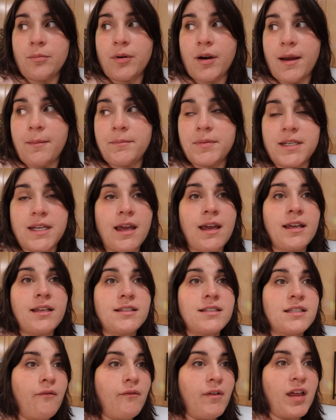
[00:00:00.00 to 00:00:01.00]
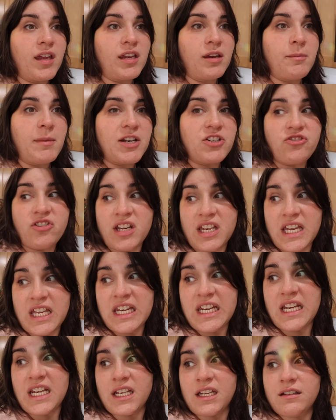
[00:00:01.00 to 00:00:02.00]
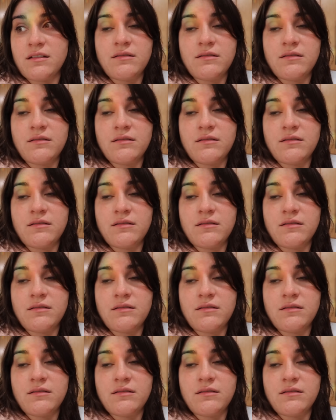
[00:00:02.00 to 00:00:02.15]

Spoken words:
prep days, volumetric eating.